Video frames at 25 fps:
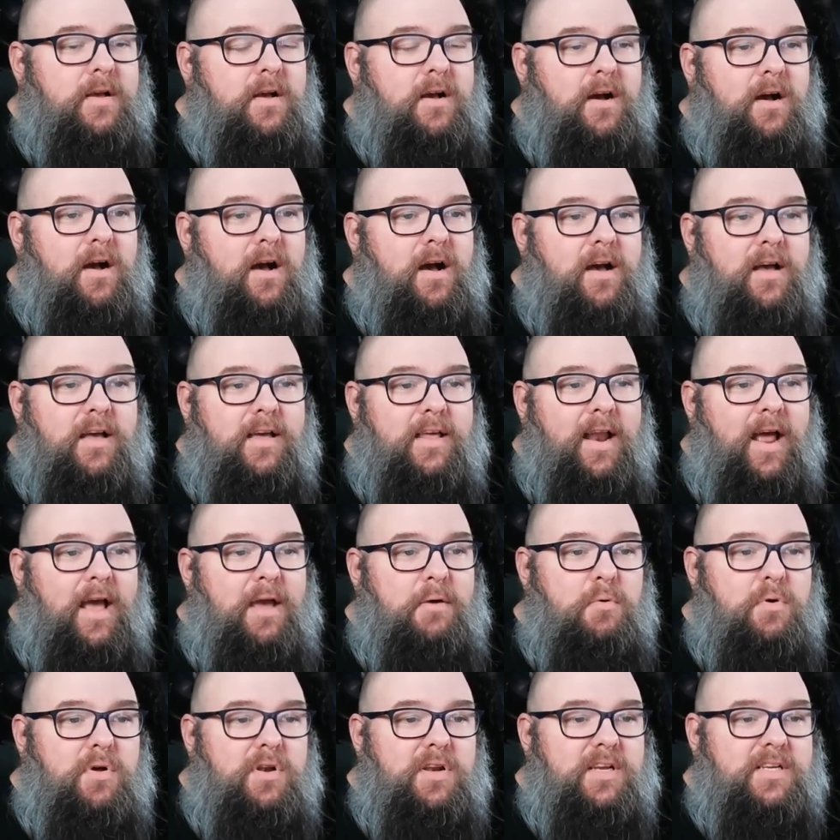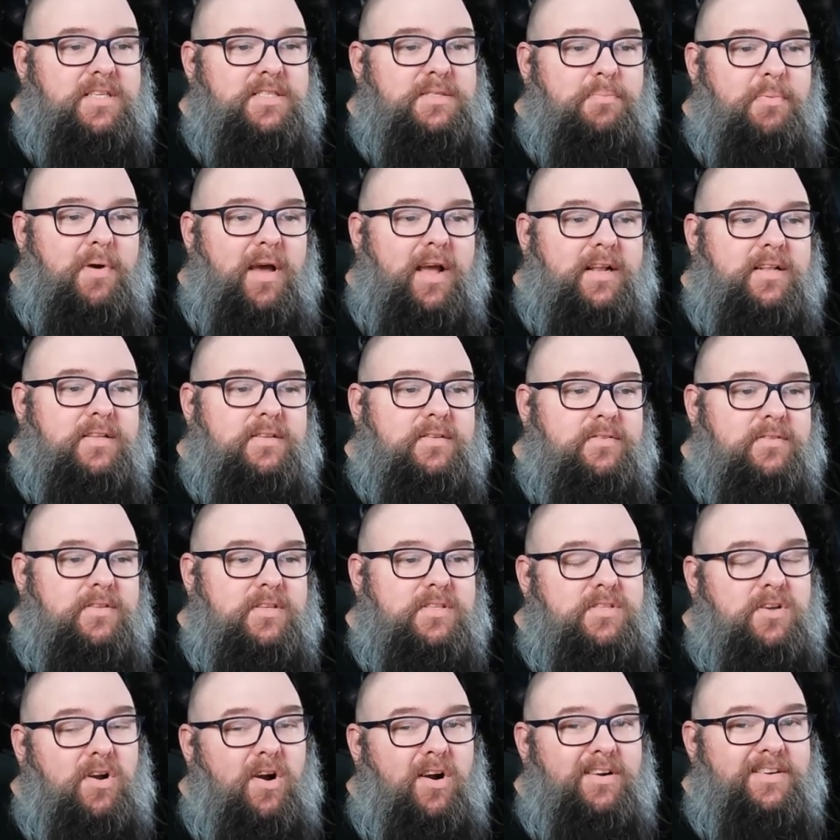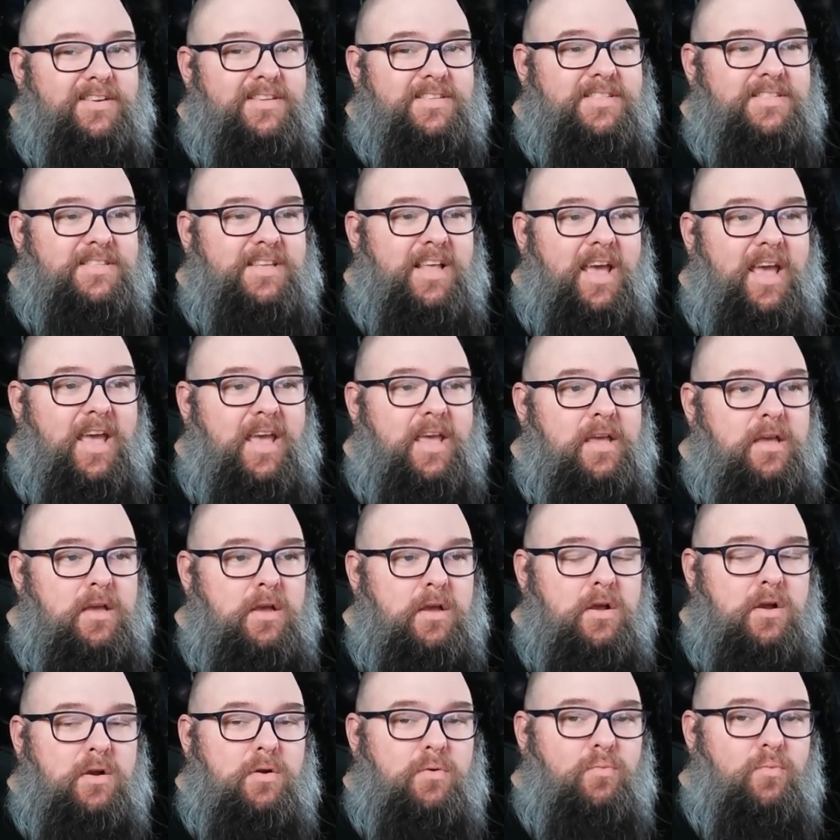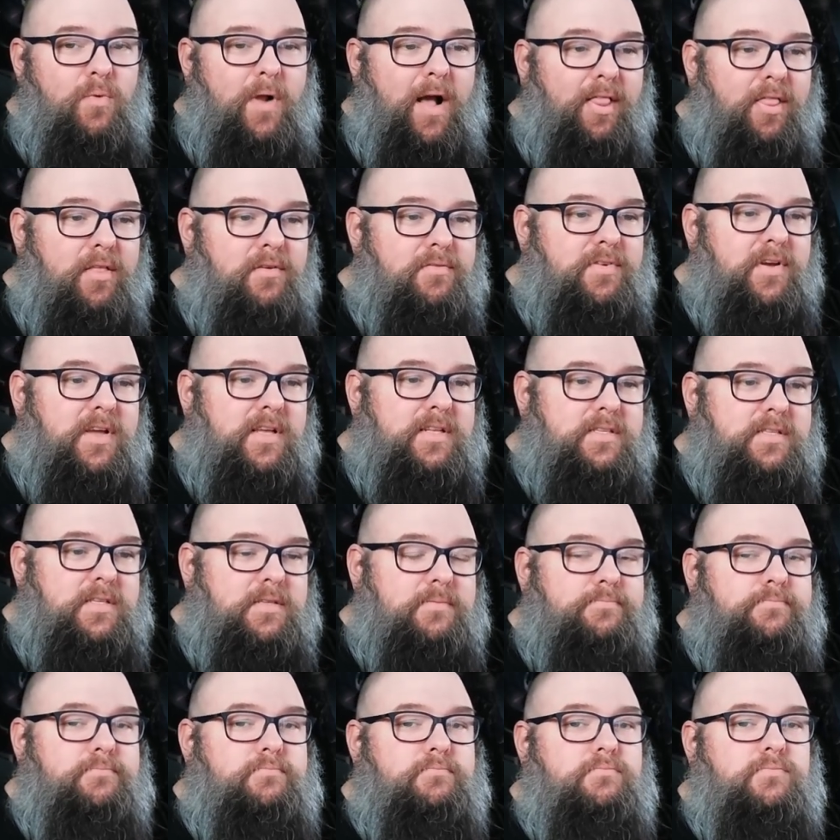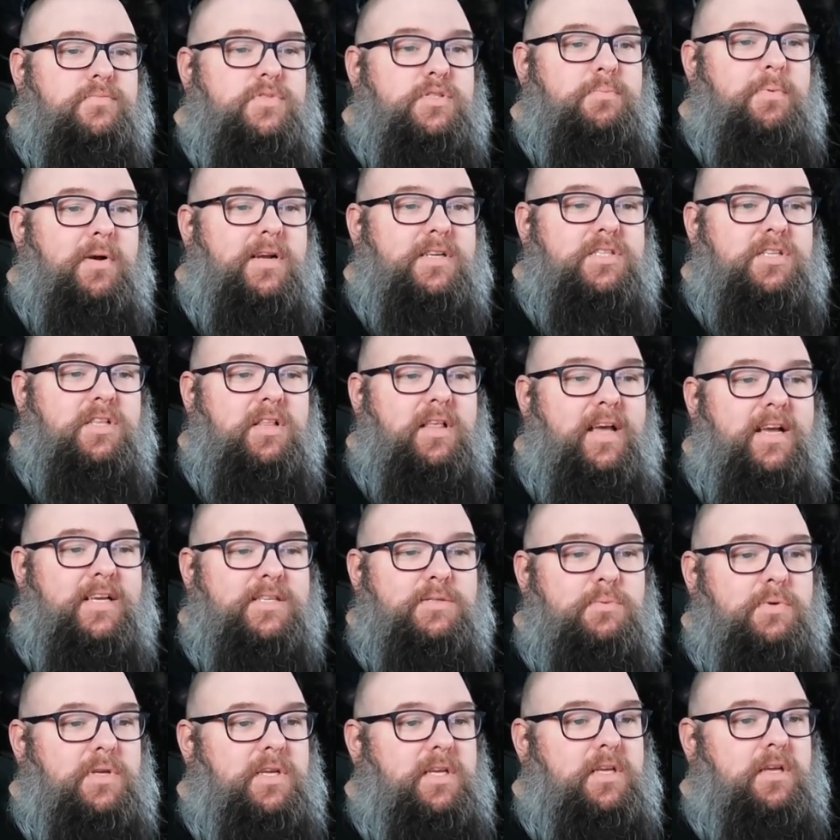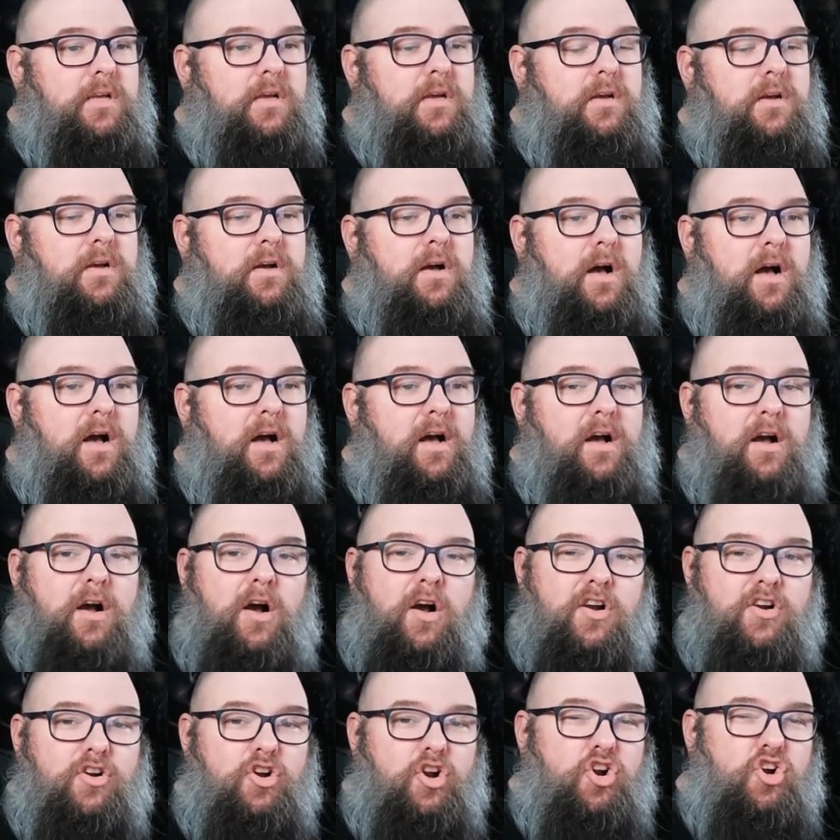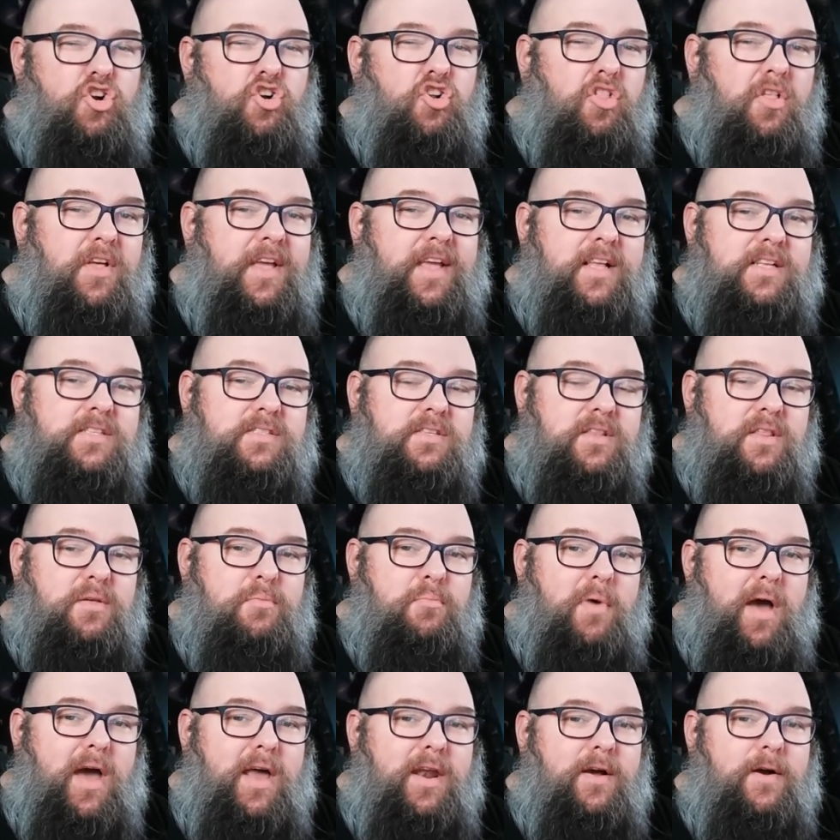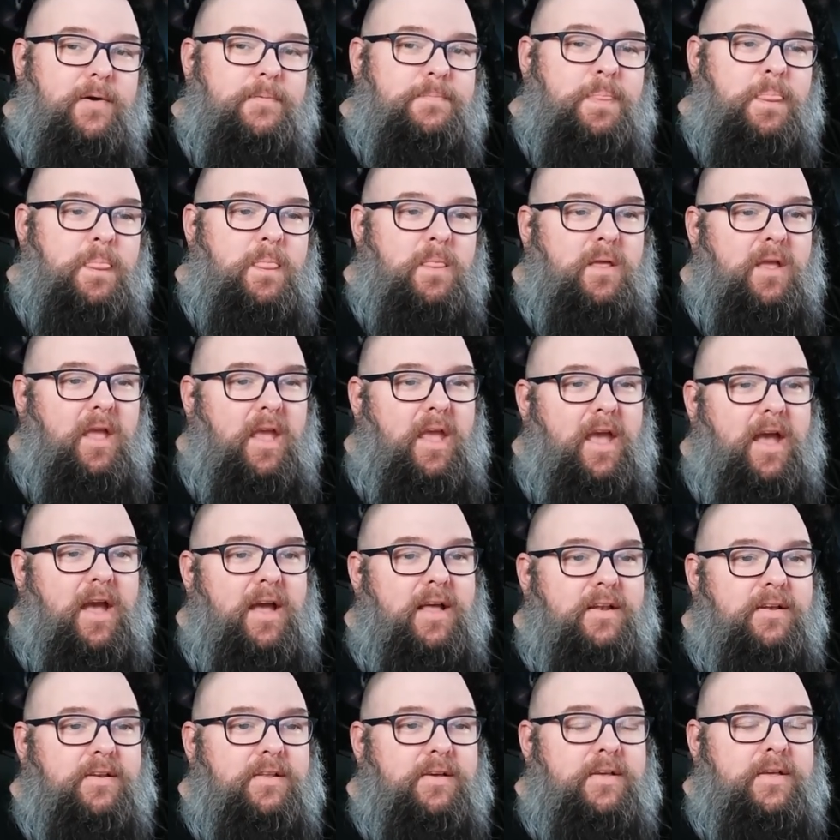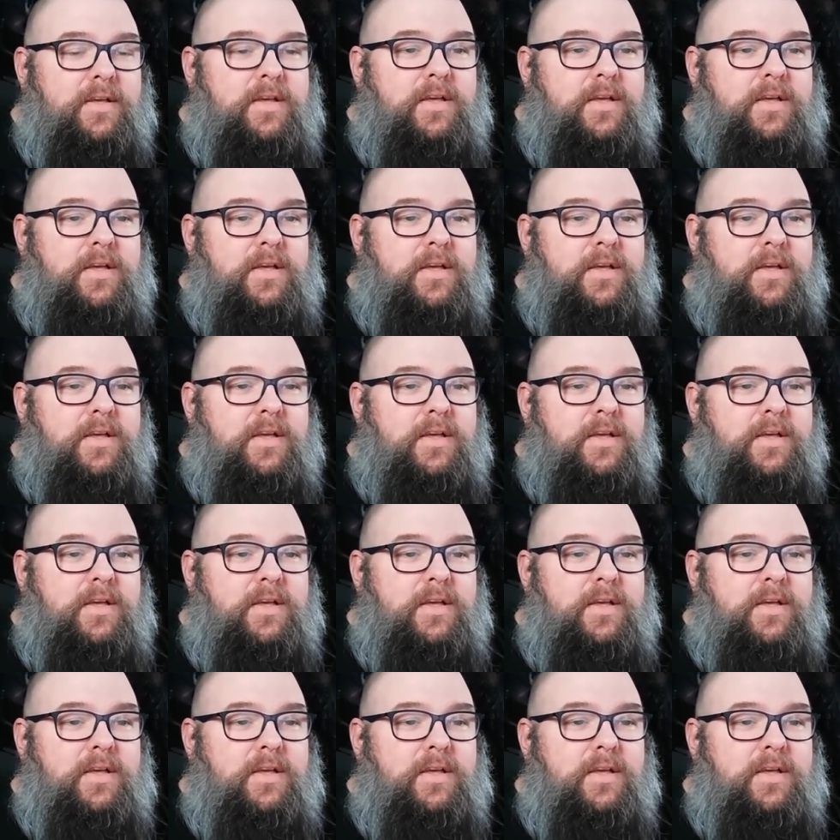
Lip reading: And I would expect this card to stay relevant, especially as we are early into the meta. And,